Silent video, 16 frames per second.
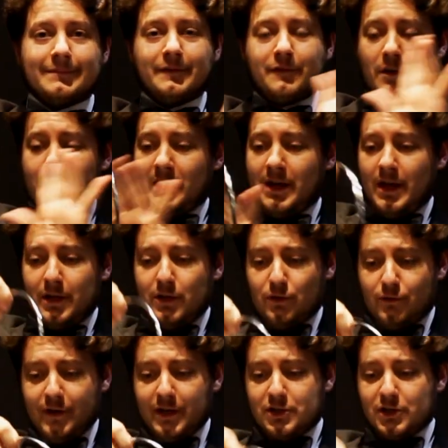From here,
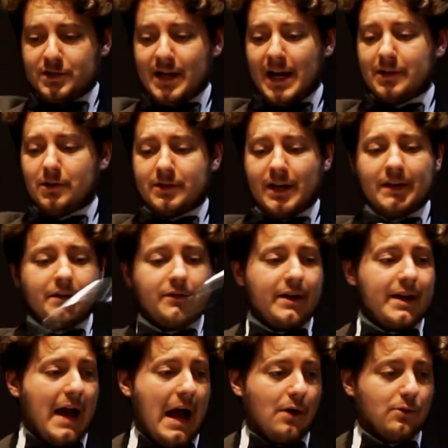you reach inside, you take the
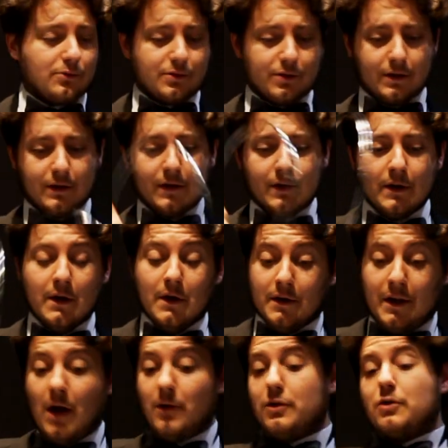ring out.
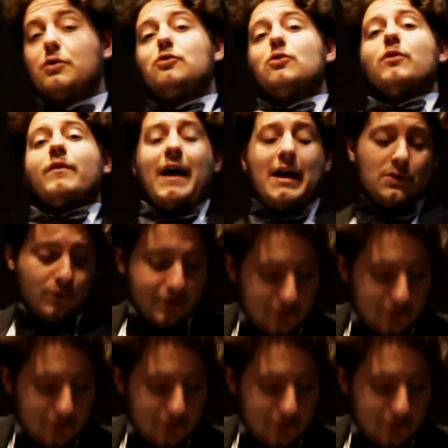Now you could do that